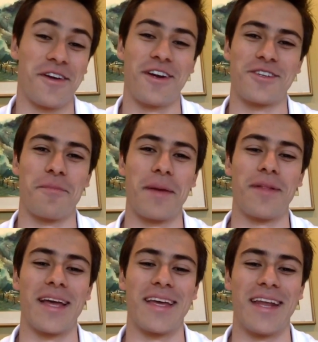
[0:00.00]
There are some people
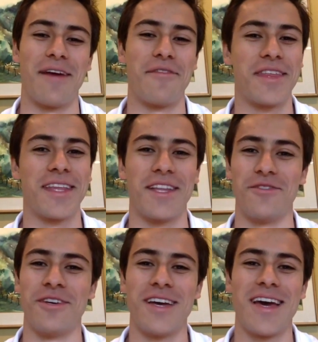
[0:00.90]
like in everything they
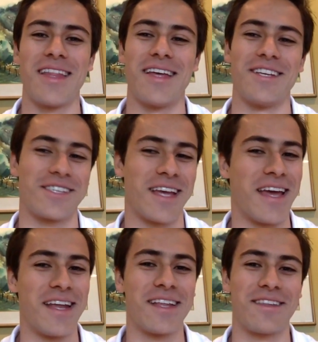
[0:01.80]
do, they just
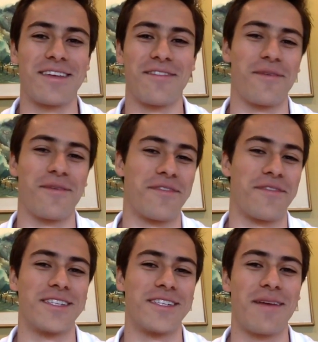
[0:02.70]
hit it from the
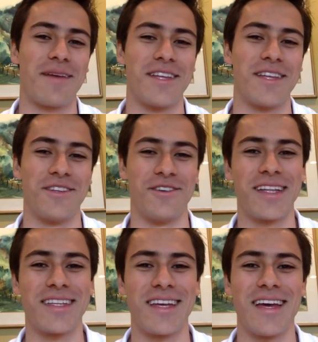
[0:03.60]
first time they do
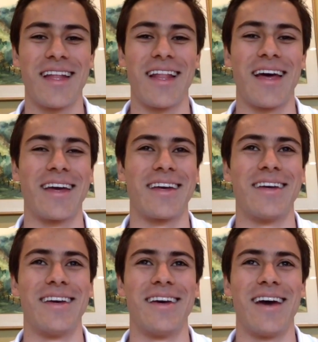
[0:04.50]
it, like
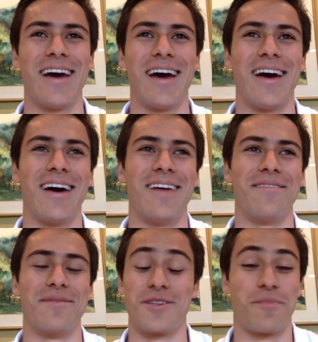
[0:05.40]

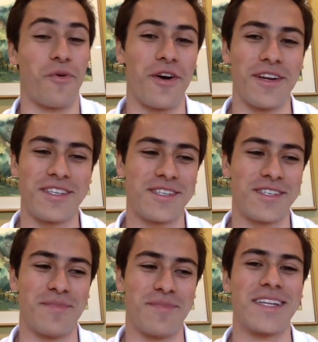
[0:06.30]

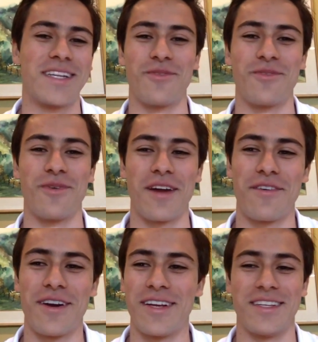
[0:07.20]
sports, business,
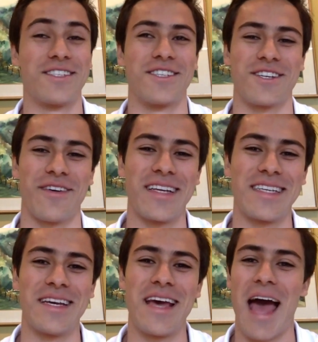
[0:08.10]
whatever. It's just
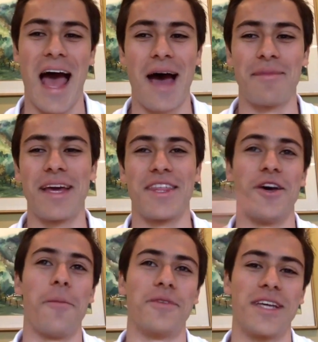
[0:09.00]
crazy. I'm like
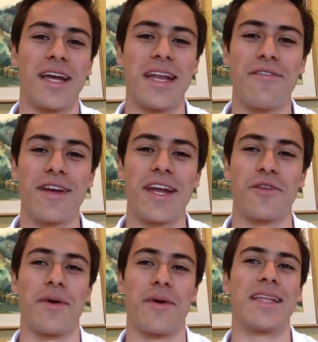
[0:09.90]
the opposite. I never get
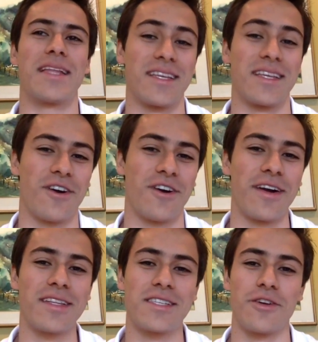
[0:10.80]
it right at the
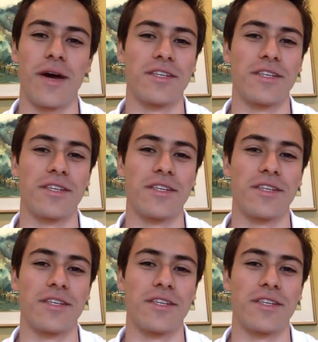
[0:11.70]
start. So